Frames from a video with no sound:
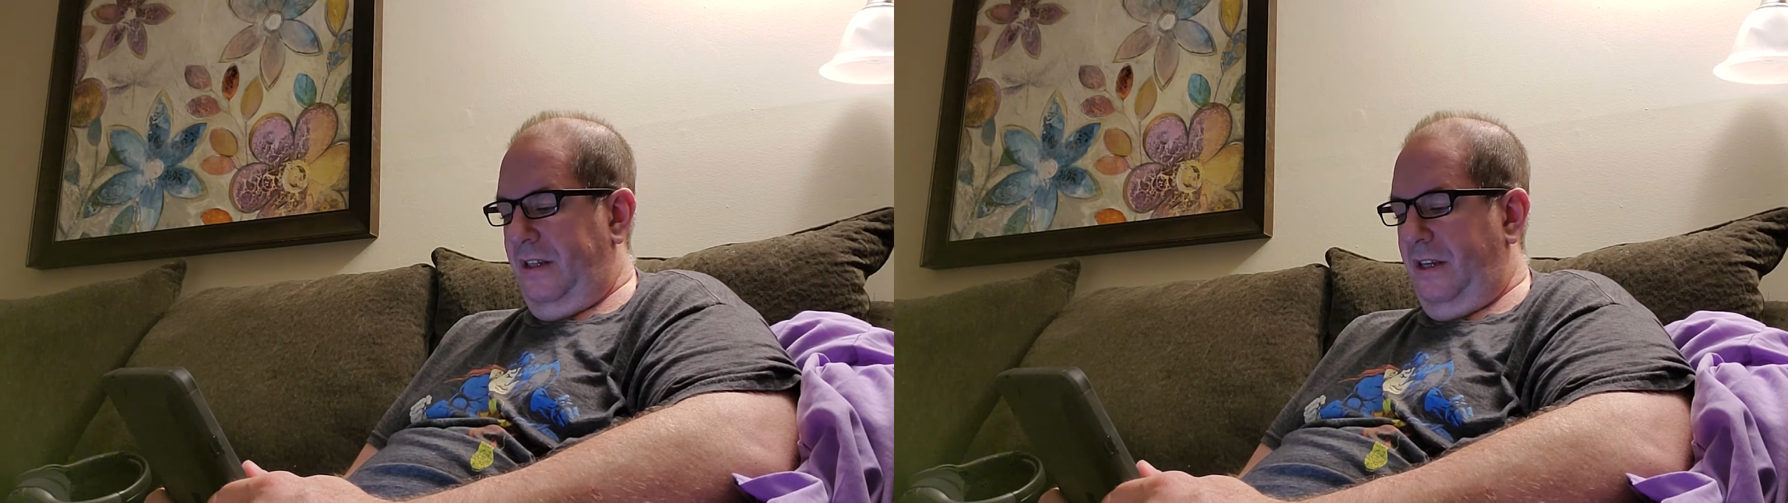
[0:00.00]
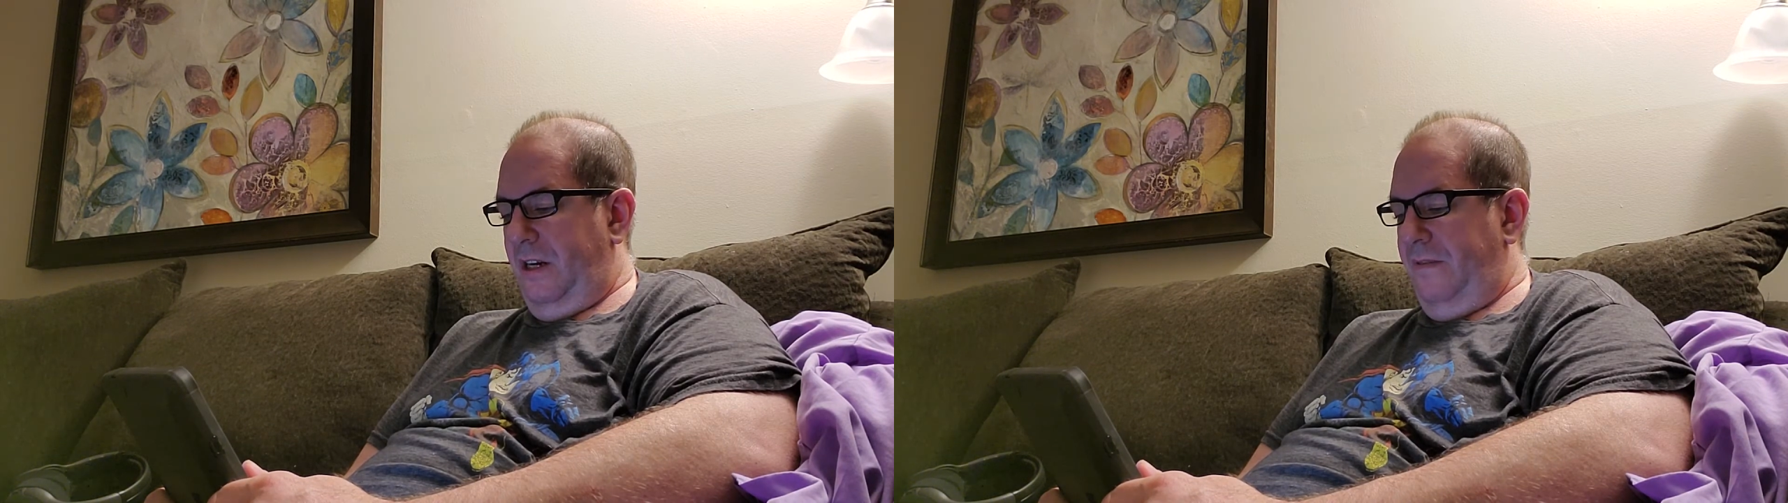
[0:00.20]

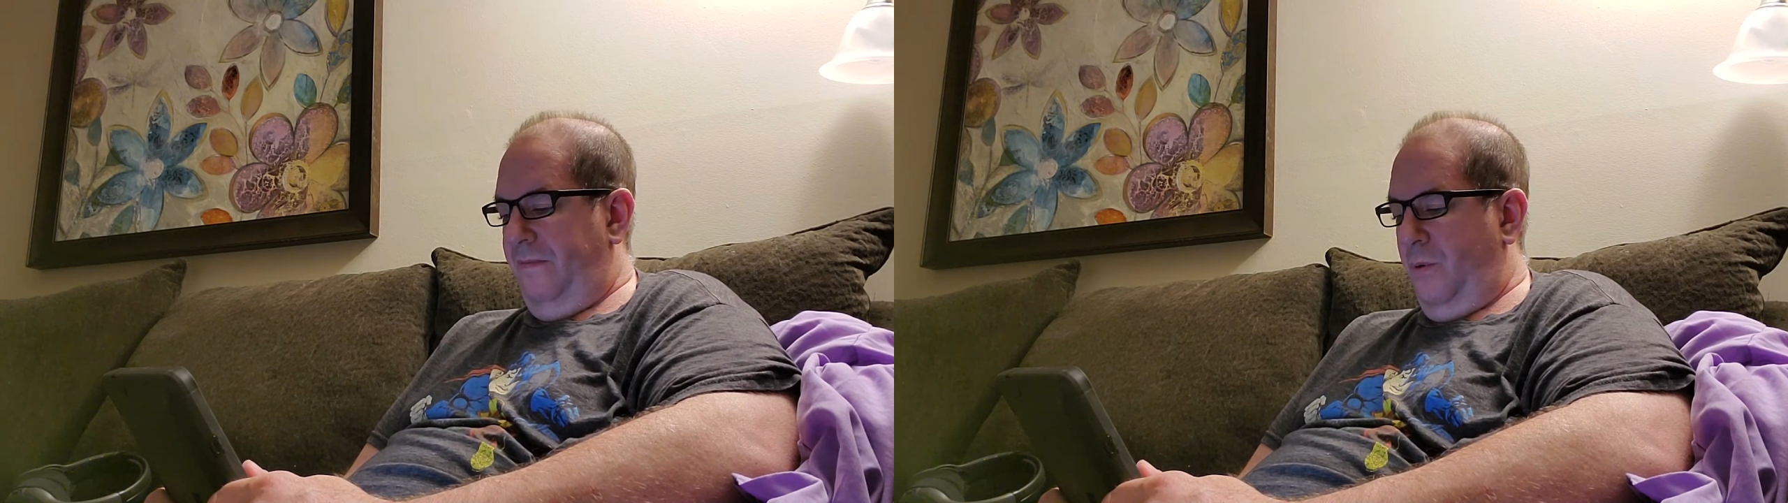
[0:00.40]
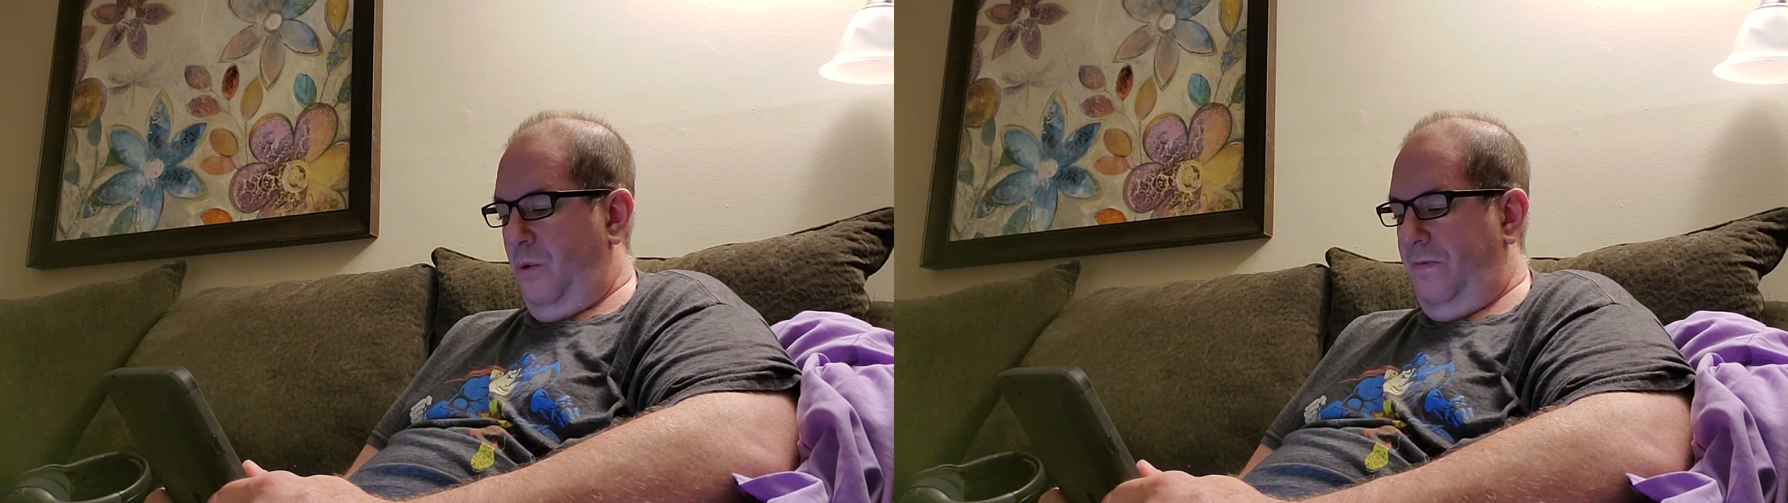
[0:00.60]
thought of
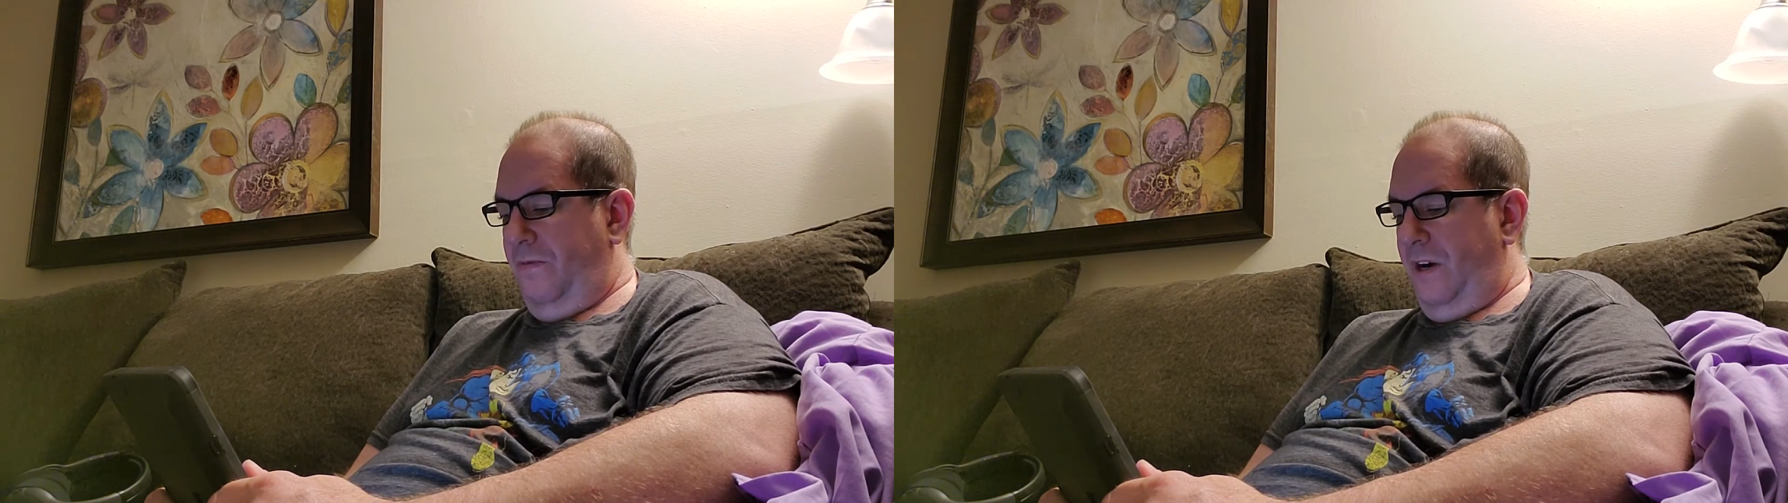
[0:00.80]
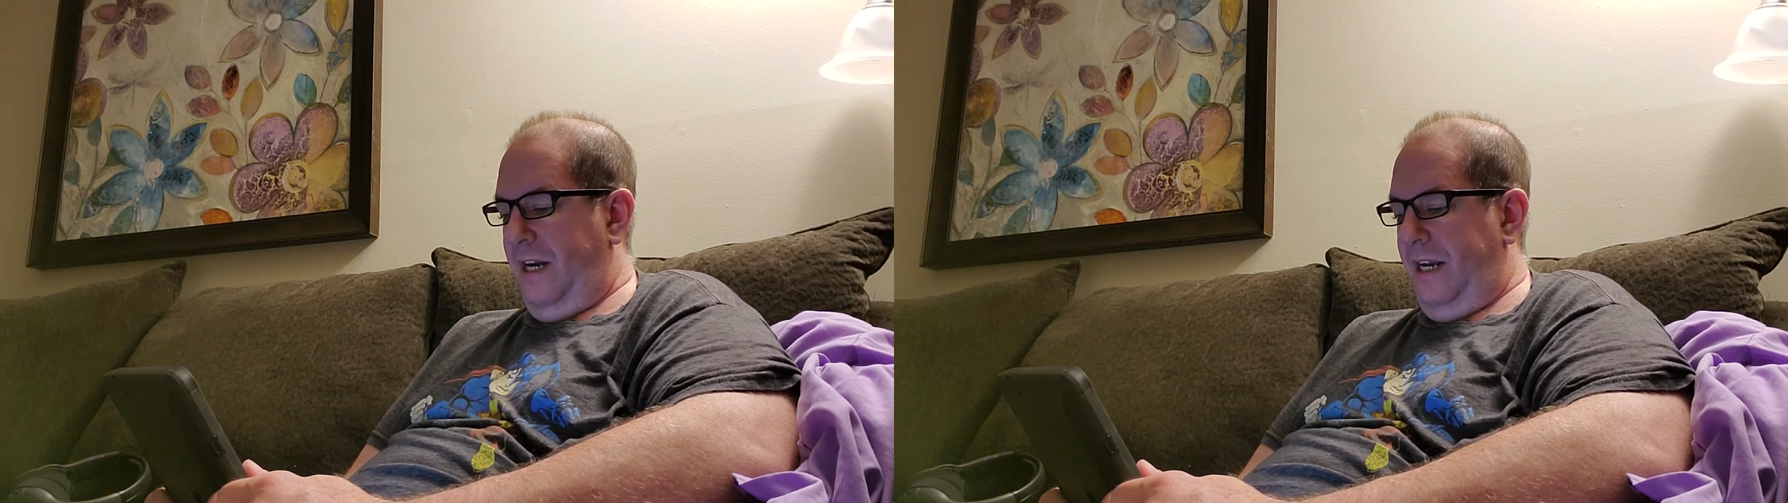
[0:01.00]
poor
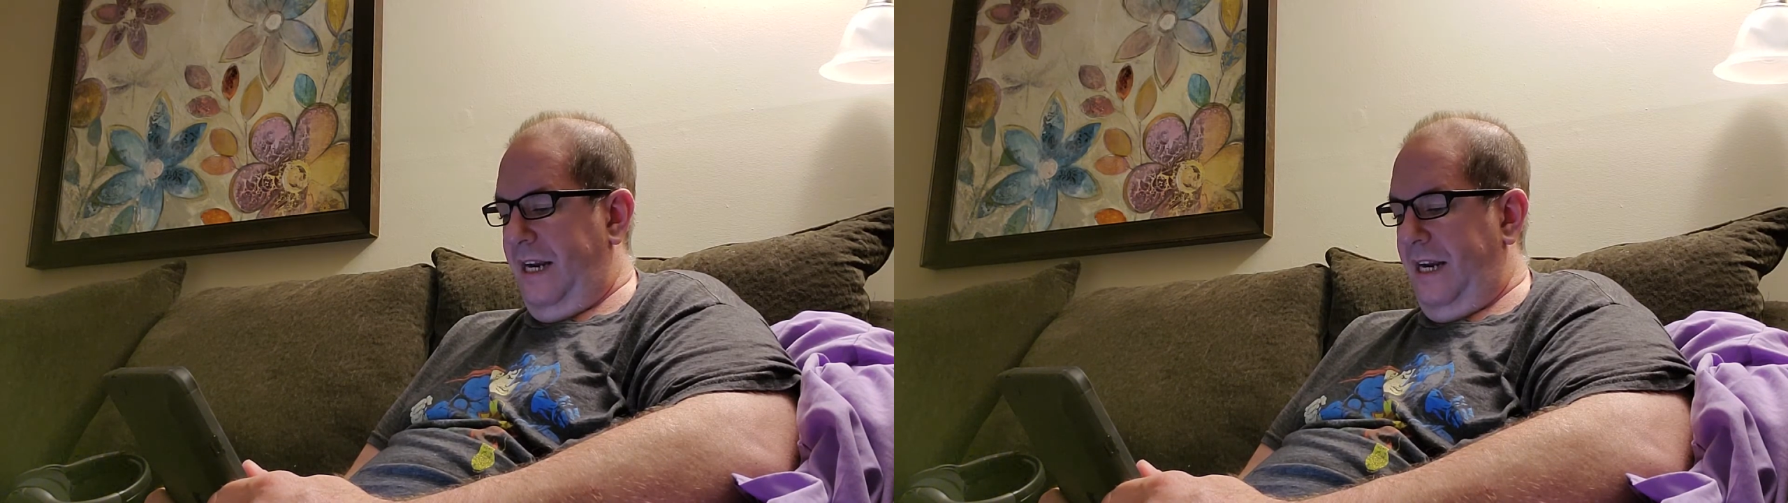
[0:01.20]
Frank and